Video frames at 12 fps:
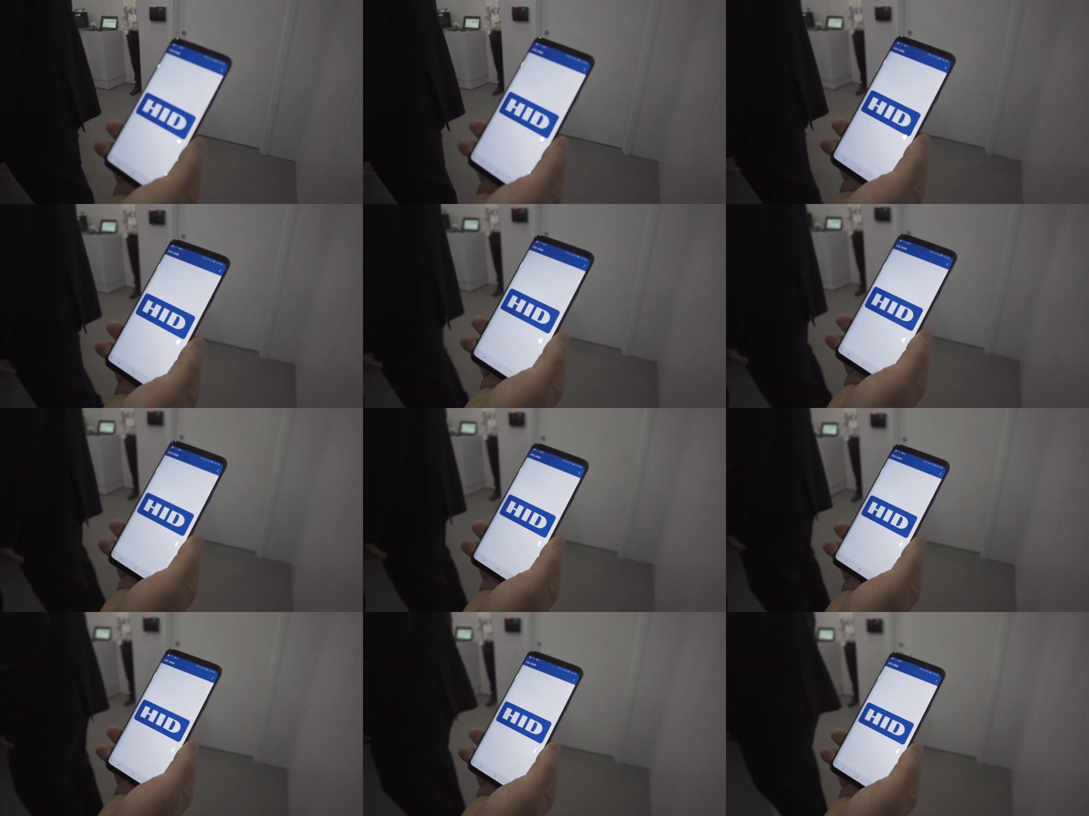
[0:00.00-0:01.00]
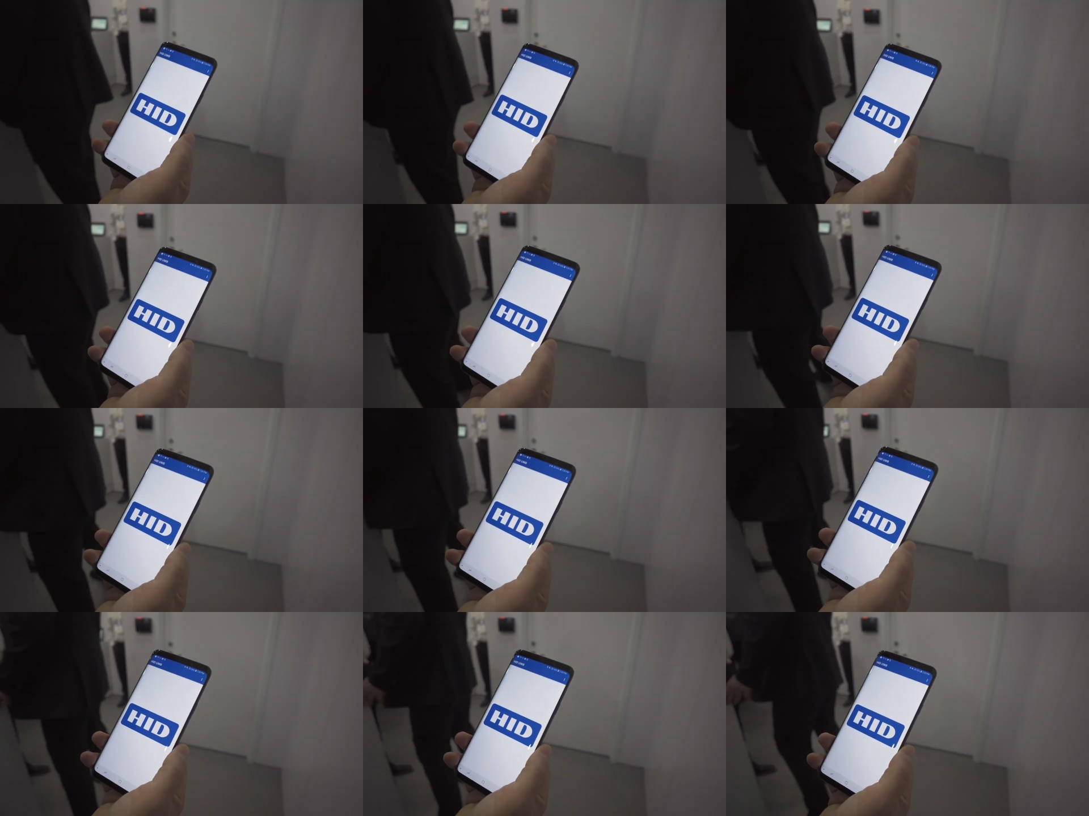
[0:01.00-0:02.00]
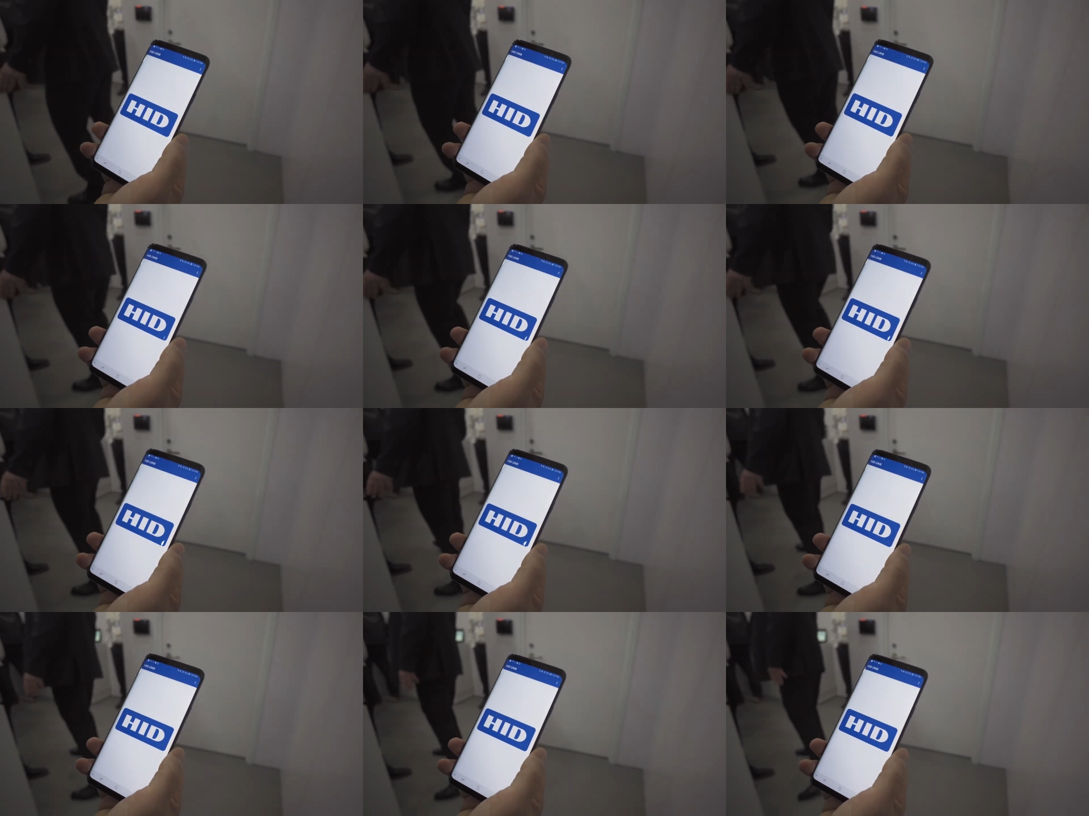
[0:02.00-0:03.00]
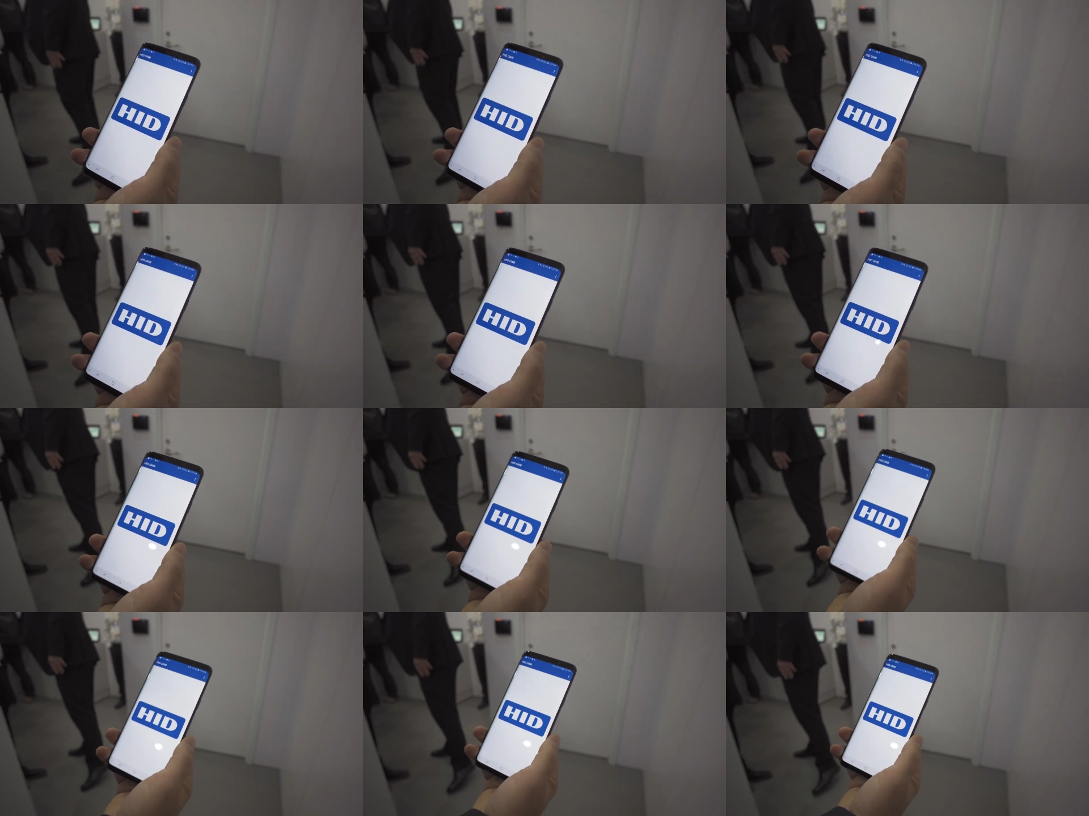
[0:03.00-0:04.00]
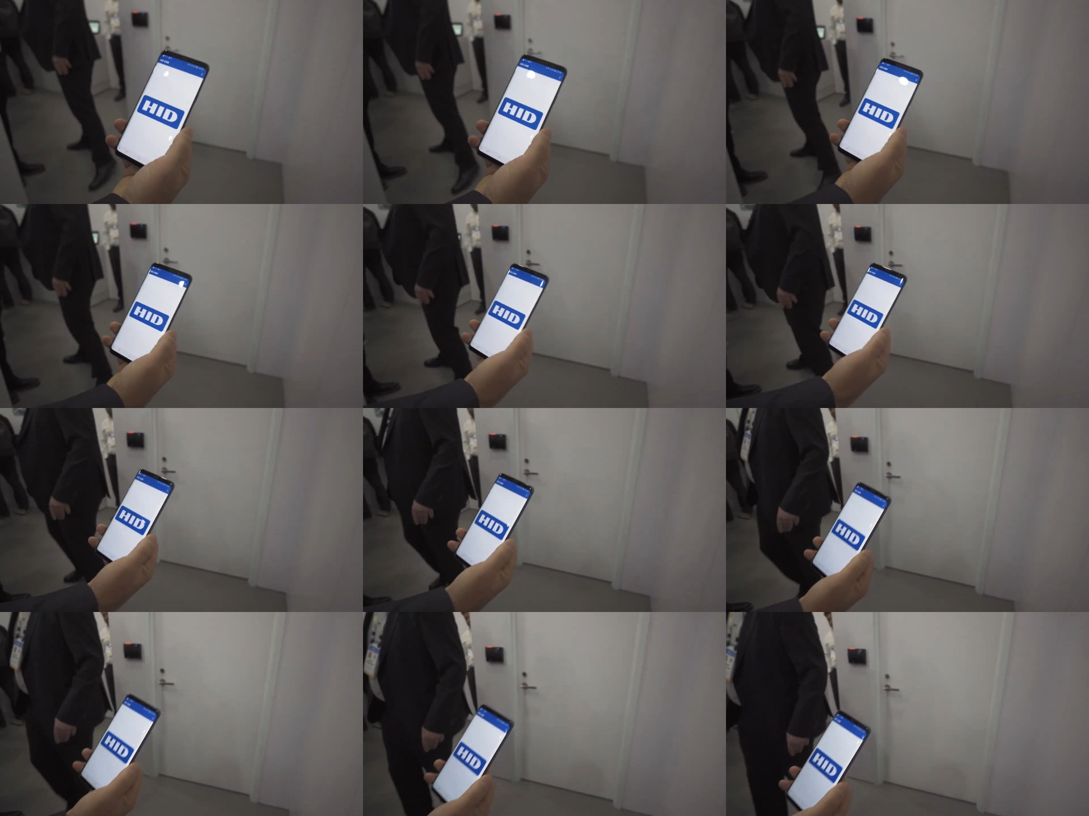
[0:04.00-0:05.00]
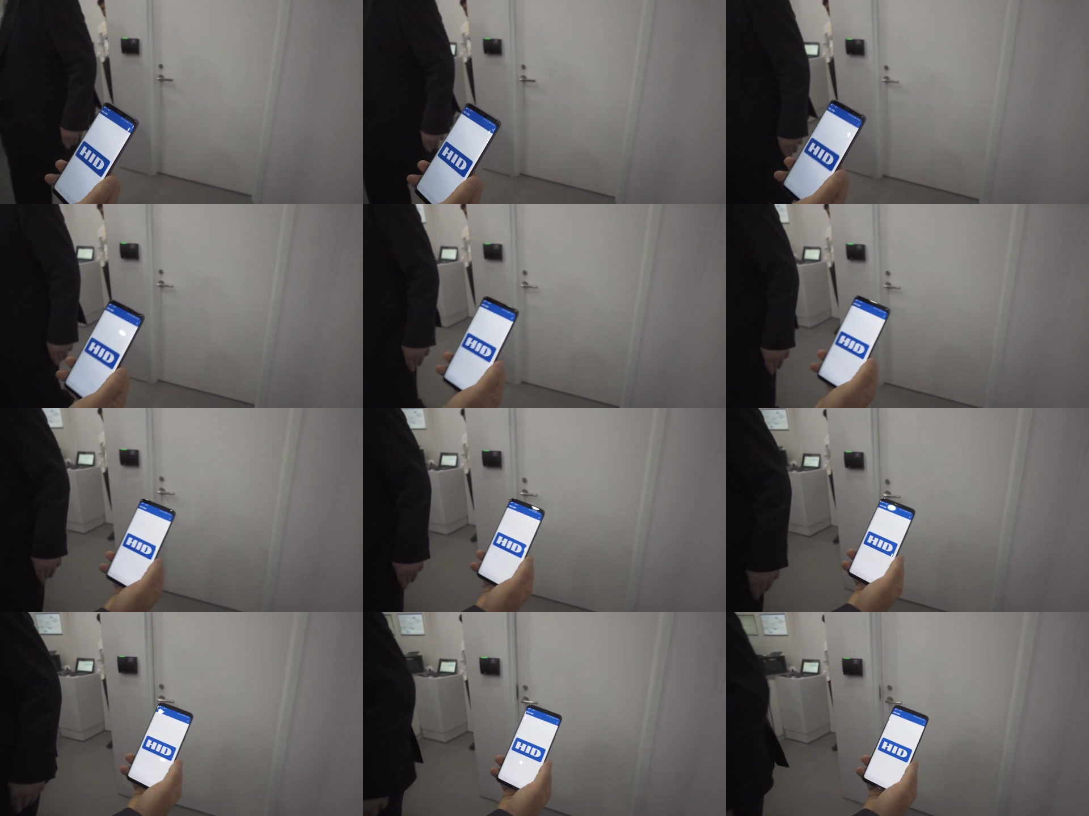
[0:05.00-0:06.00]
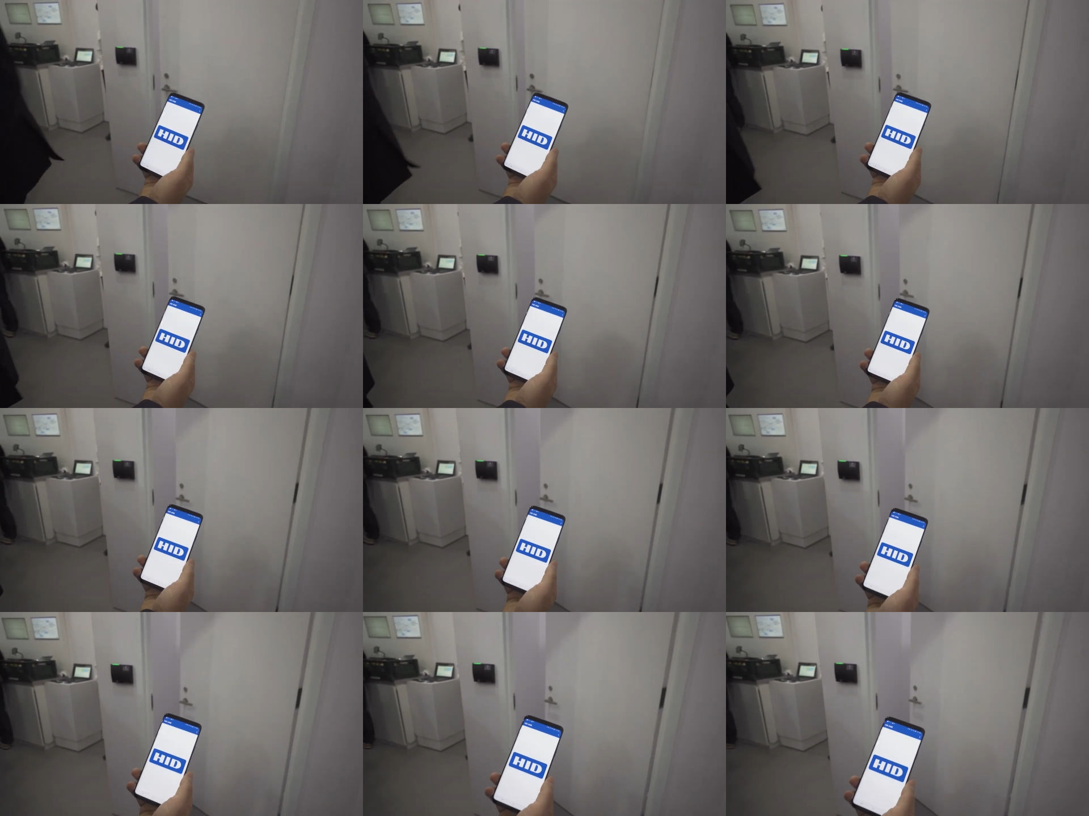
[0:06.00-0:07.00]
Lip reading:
[unreadable: no face in view]